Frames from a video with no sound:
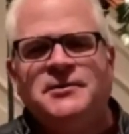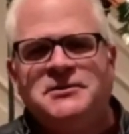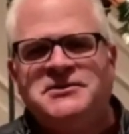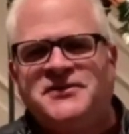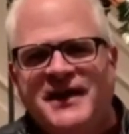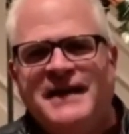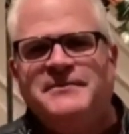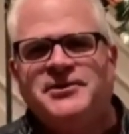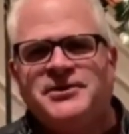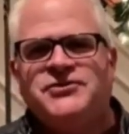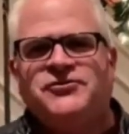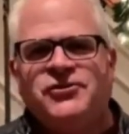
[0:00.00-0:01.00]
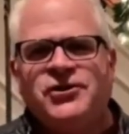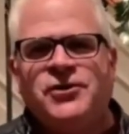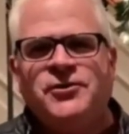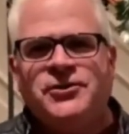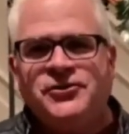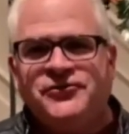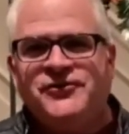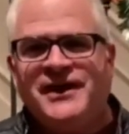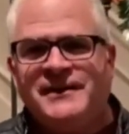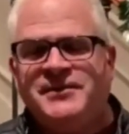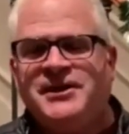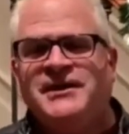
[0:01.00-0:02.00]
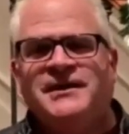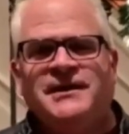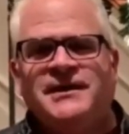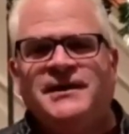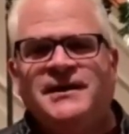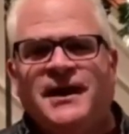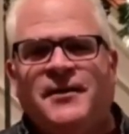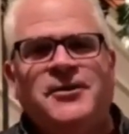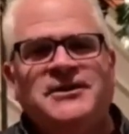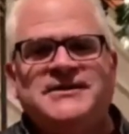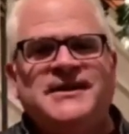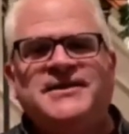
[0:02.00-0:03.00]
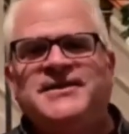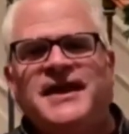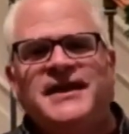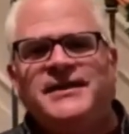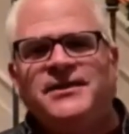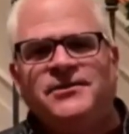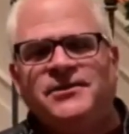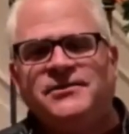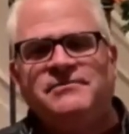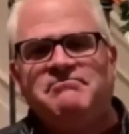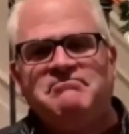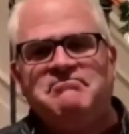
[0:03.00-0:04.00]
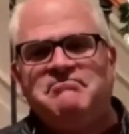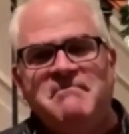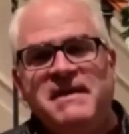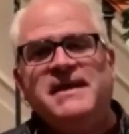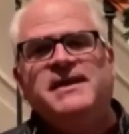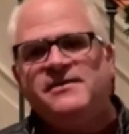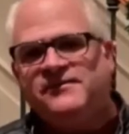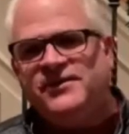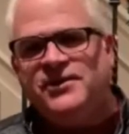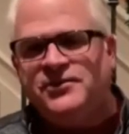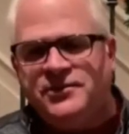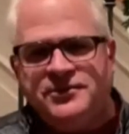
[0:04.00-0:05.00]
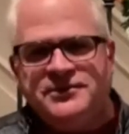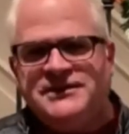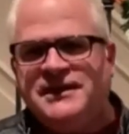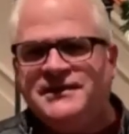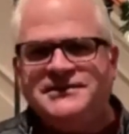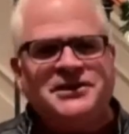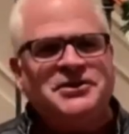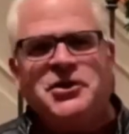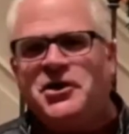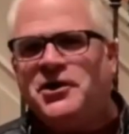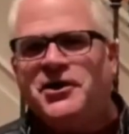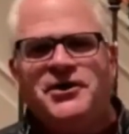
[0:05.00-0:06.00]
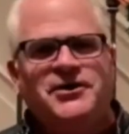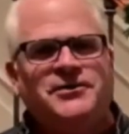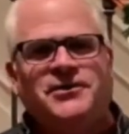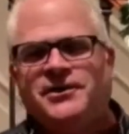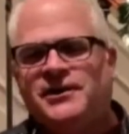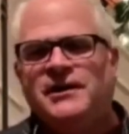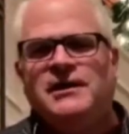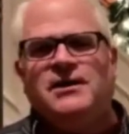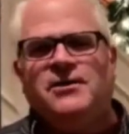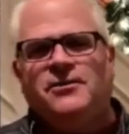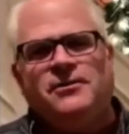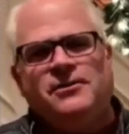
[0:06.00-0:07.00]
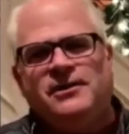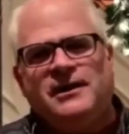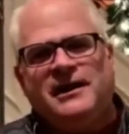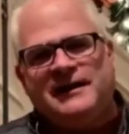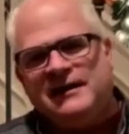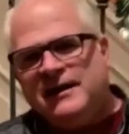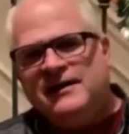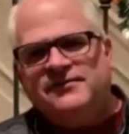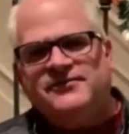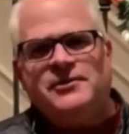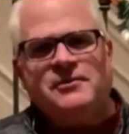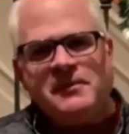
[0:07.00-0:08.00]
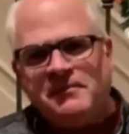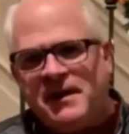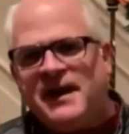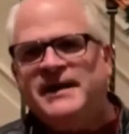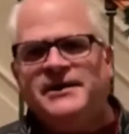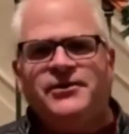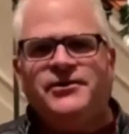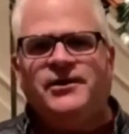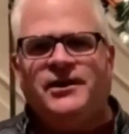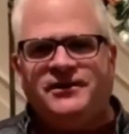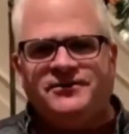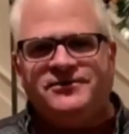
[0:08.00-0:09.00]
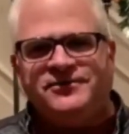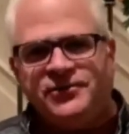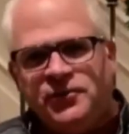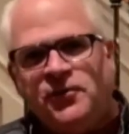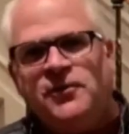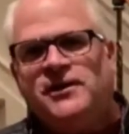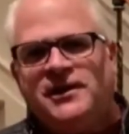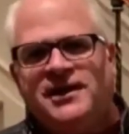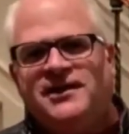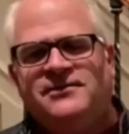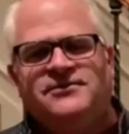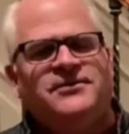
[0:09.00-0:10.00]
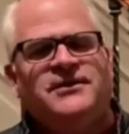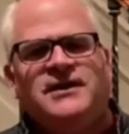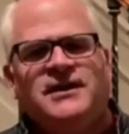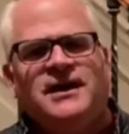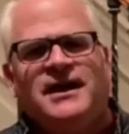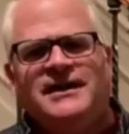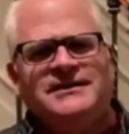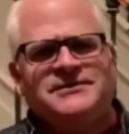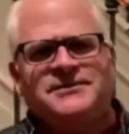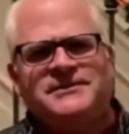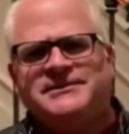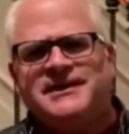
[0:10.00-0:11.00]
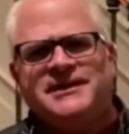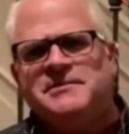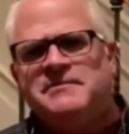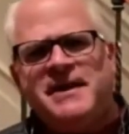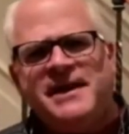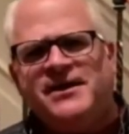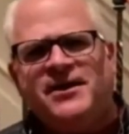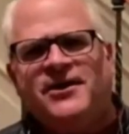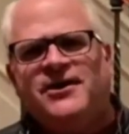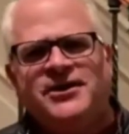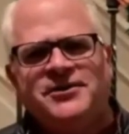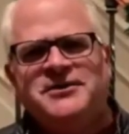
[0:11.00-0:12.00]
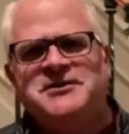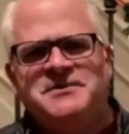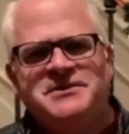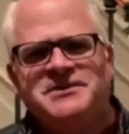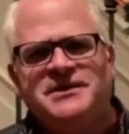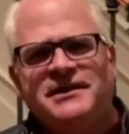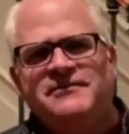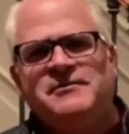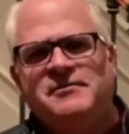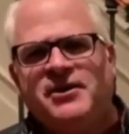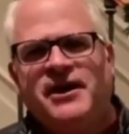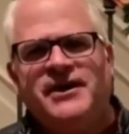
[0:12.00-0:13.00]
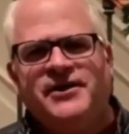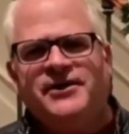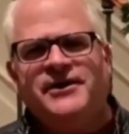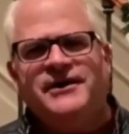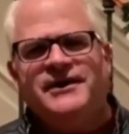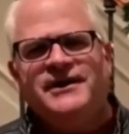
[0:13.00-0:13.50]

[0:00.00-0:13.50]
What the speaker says: was fabulous for you and your family. I want to say thank you to many of you who sent us a card or a gift, a reminder of your love. I just want to say you made our Christmas even brighter,